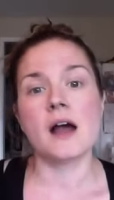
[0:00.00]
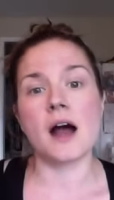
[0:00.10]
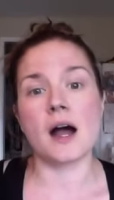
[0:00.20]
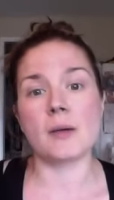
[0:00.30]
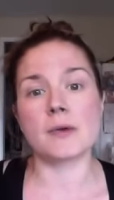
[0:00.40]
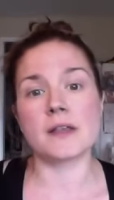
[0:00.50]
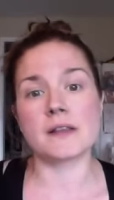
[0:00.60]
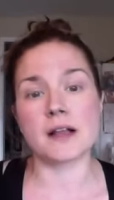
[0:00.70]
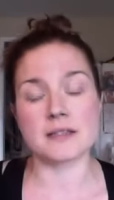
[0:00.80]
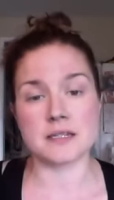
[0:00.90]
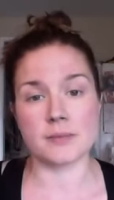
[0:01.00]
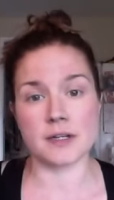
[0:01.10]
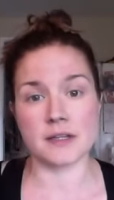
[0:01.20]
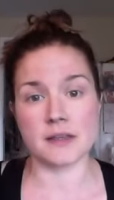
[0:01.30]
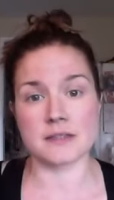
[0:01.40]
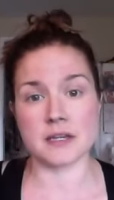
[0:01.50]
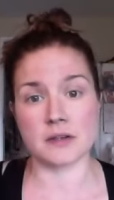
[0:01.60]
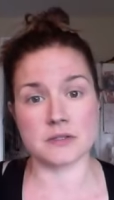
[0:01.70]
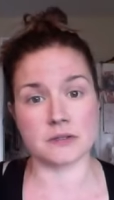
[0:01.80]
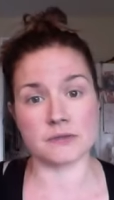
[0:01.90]
Um, and the last time I did this, I
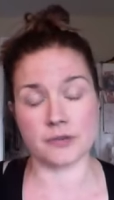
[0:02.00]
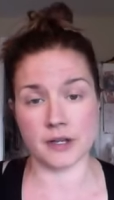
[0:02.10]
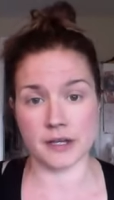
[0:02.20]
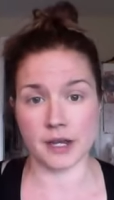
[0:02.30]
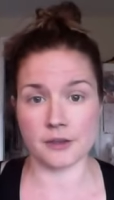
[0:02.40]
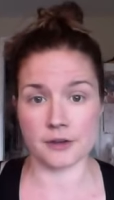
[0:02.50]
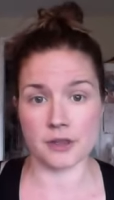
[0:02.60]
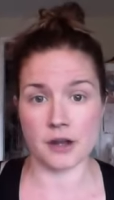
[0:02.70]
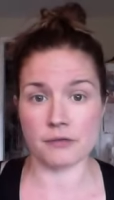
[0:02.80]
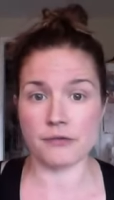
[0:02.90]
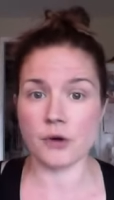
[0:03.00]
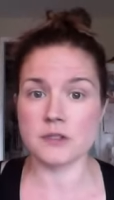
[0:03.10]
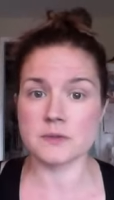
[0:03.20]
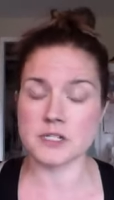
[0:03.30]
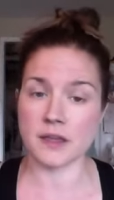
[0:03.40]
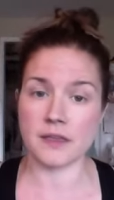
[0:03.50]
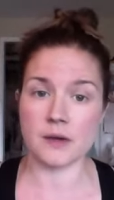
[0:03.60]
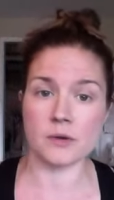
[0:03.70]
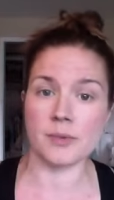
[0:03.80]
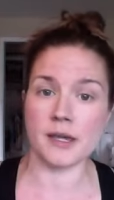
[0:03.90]
also felt like I learned a lot of folds, which I
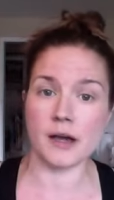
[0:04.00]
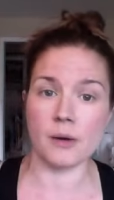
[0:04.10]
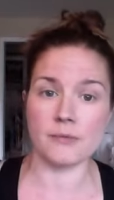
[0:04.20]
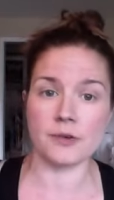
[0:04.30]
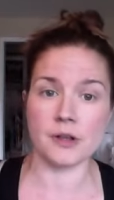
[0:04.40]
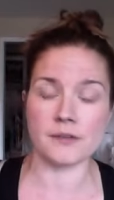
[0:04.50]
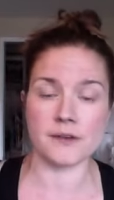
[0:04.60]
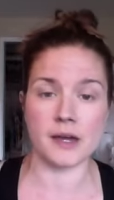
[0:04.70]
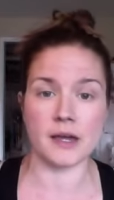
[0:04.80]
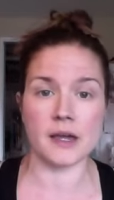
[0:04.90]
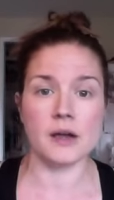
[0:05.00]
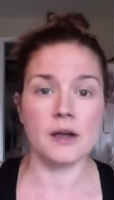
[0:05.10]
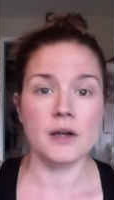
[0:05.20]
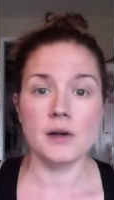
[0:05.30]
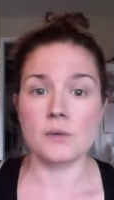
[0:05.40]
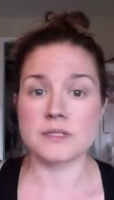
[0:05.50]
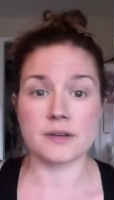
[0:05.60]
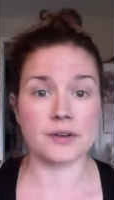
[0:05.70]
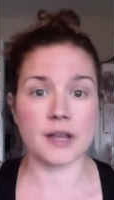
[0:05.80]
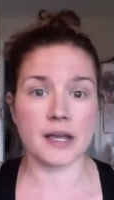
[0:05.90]
think would be helpful if I was
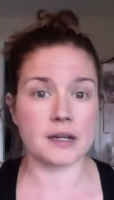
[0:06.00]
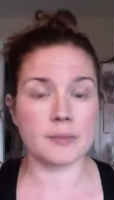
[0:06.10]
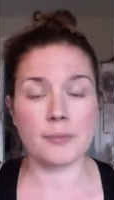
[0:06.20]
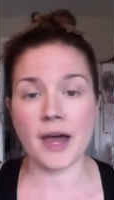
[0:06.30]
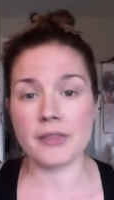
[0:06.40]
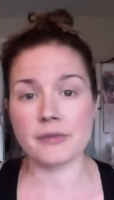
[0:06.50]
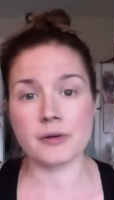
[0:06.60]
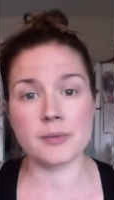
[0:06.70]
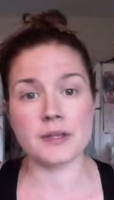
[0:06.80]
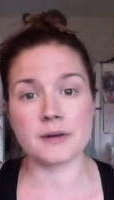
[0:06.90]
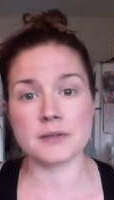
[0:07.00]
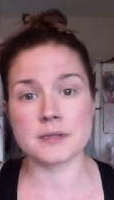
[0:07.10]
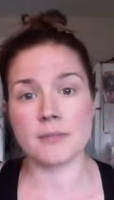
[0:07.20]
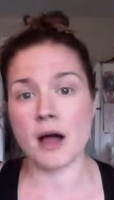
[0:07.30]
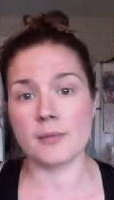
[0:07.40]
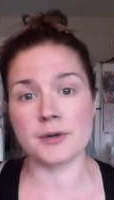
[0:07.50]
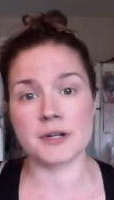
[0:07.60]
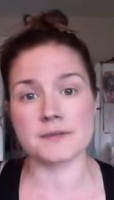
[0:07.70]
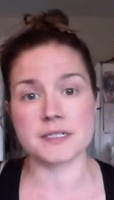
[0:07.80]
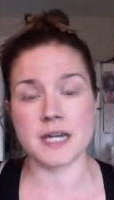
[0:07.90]
ever like in a bathroom and there was a mom who
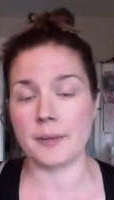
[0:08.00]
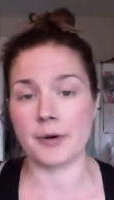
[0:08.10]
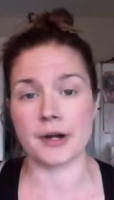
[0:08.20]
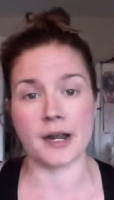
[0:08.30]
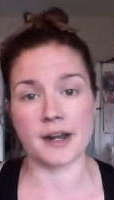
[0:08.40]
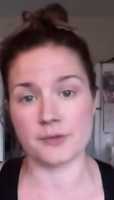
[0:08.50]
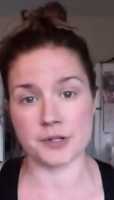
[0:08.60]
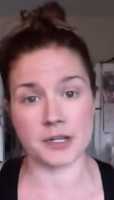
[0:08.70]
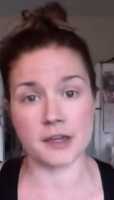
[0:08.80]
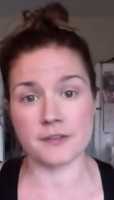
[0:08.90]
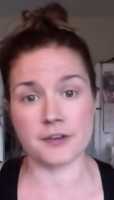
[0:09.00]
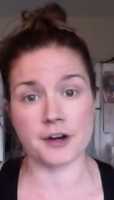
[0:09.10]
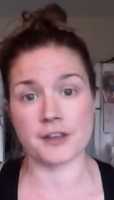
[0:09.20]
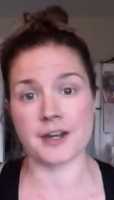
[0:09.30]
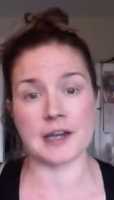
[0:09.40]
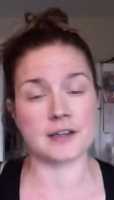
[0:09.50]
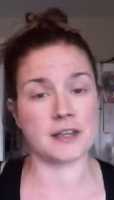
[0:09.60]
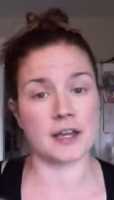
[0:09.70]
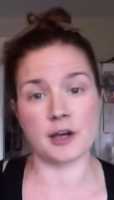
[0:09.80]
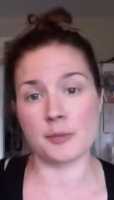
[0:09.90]
didn't have a diaper and I didn't have one to give her, then I could
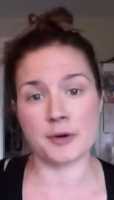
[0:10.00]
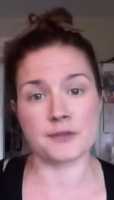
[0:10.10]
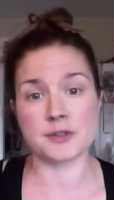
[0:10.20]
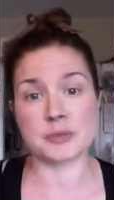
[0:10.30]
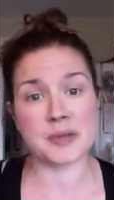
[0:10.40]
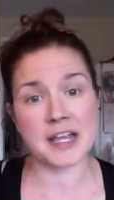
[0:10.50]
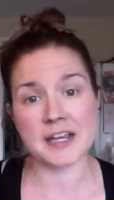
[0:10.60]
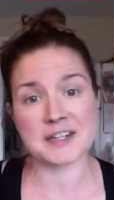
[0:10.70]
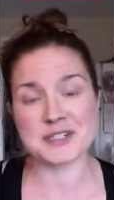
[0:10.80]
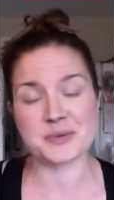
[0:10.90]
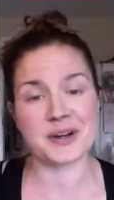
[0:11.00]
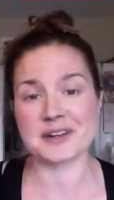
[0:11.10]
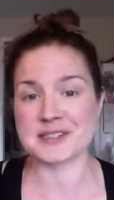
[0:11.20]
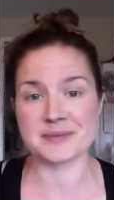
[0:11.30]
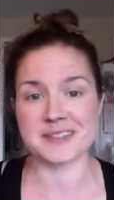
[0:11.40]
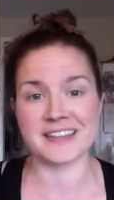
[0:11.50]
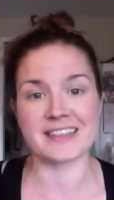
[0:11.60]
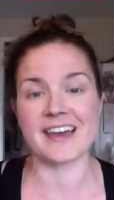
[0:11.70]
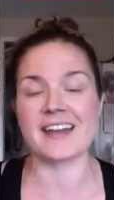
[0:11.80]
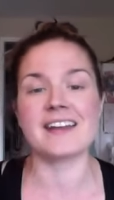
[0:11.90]
like help her fold a blanket into one or something
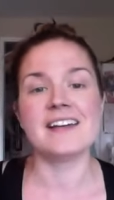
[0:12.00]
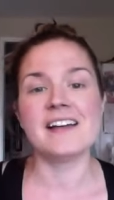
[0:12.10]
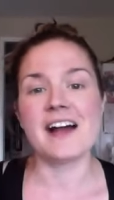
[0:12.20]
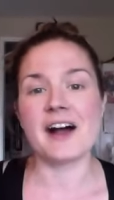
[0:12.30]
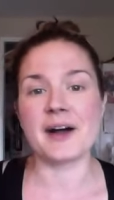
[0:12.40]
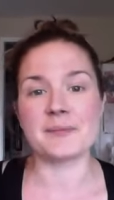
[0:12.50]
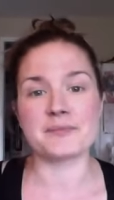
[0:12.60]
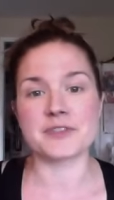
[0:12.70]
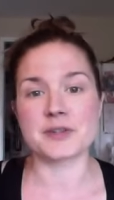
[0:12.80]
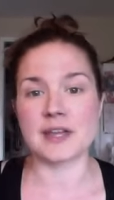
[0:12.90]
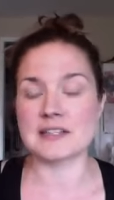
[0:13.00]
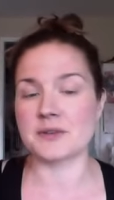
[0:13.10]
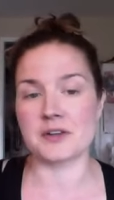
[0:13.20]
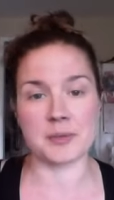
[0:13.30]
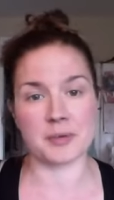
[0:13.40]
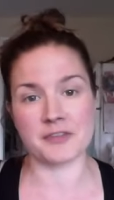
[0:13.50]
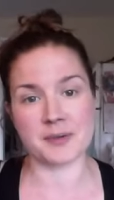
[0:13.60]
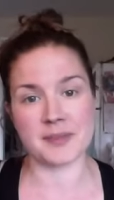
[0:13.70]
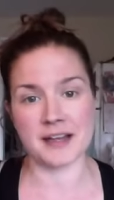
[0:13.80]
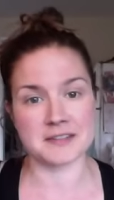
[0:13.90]
like that. Um, so that's what I remember
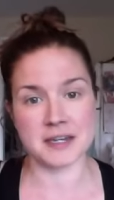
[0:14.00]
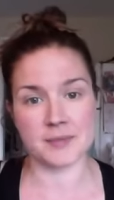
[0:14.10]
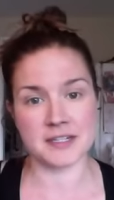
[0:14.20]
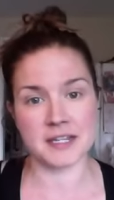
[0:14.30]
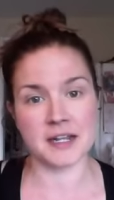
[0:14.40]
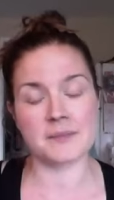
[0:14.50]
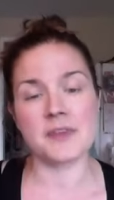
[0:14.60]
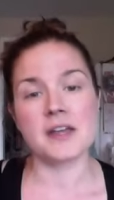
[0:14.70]
from last time I did it.